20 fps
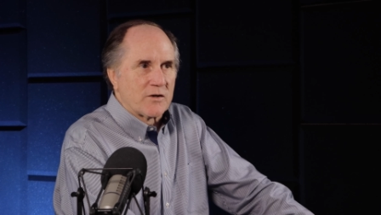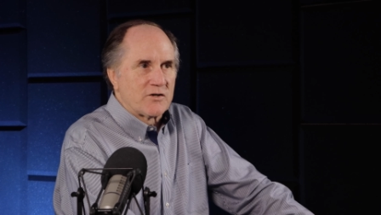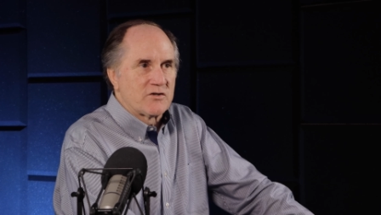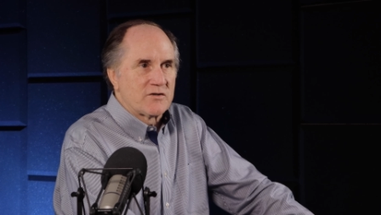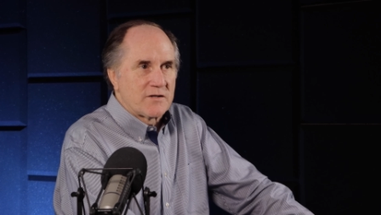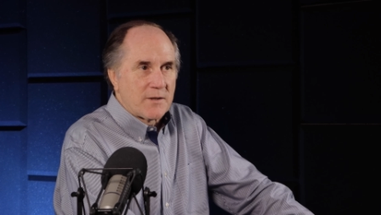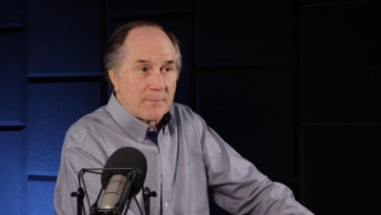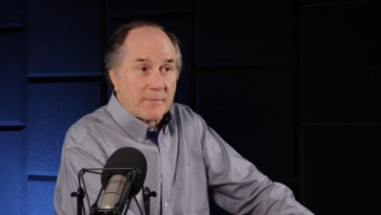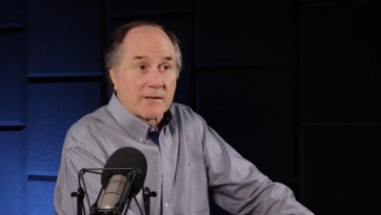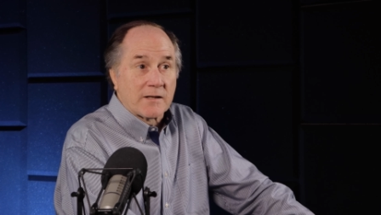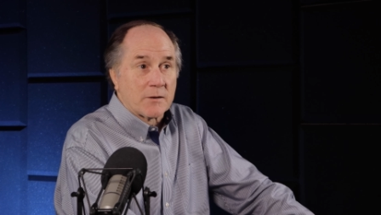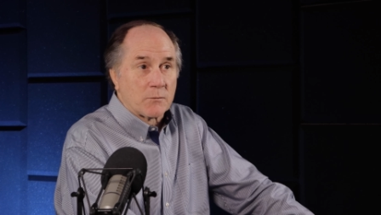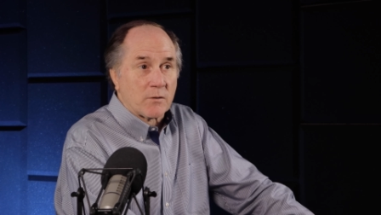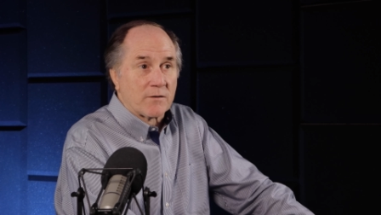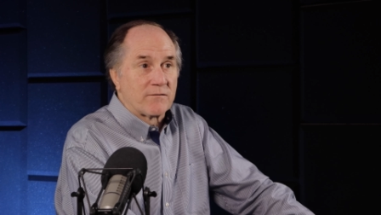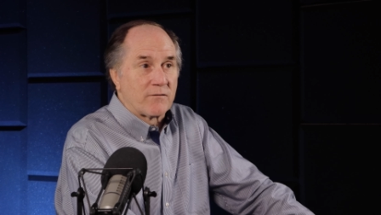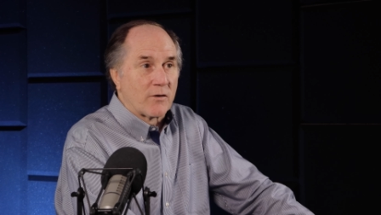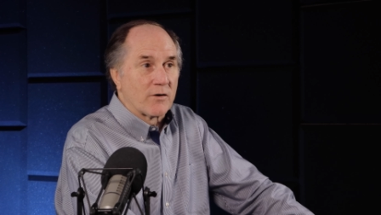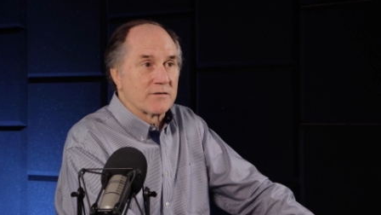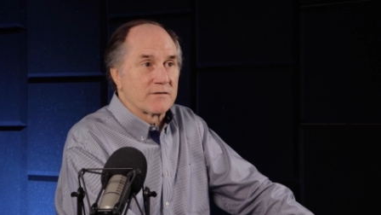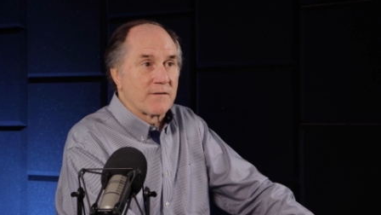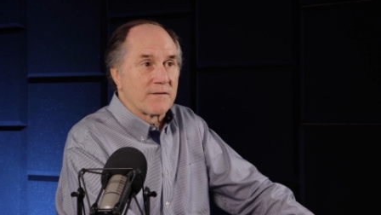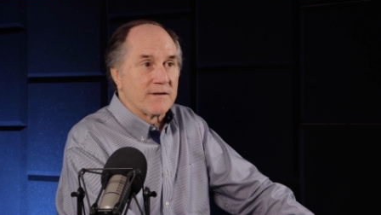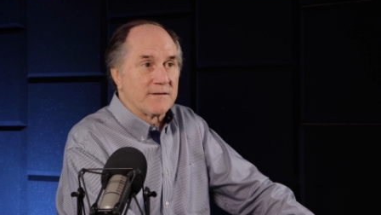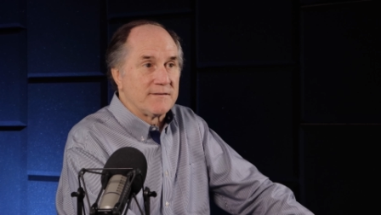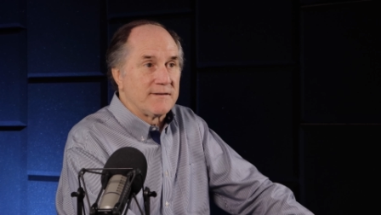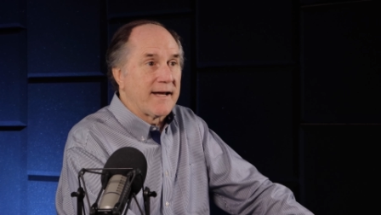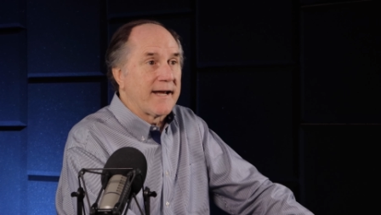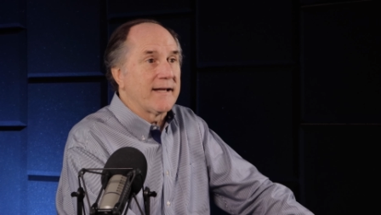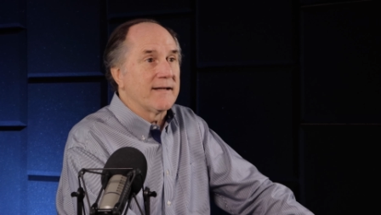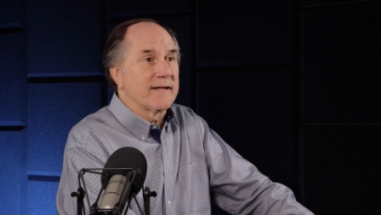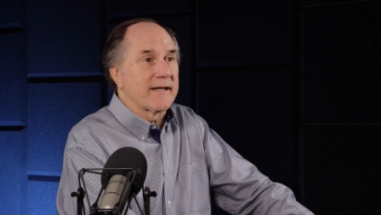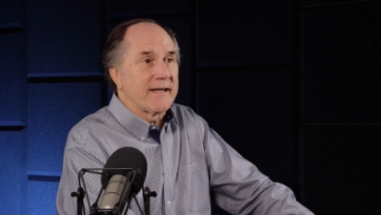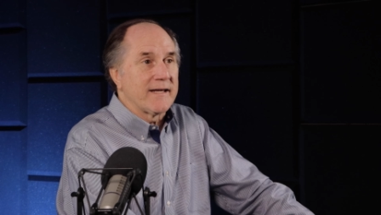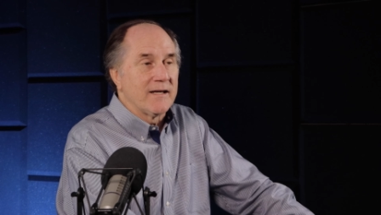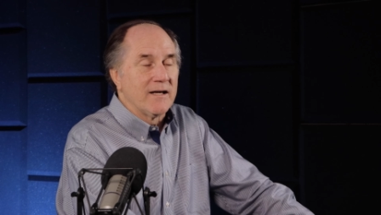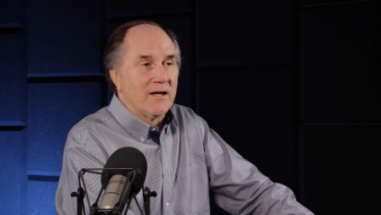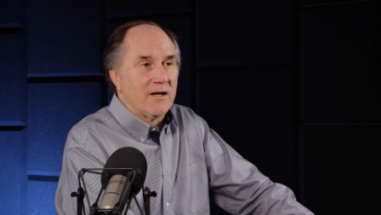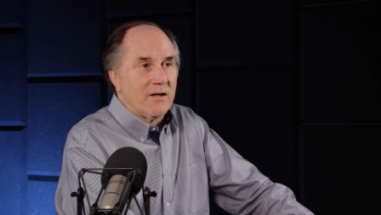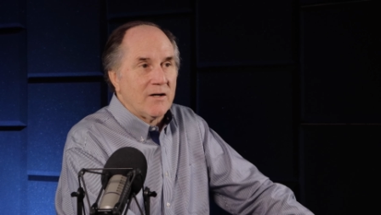which typically referred to the
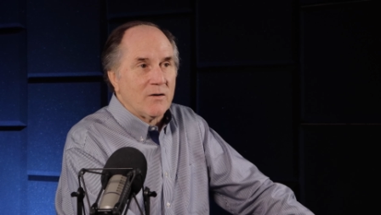daily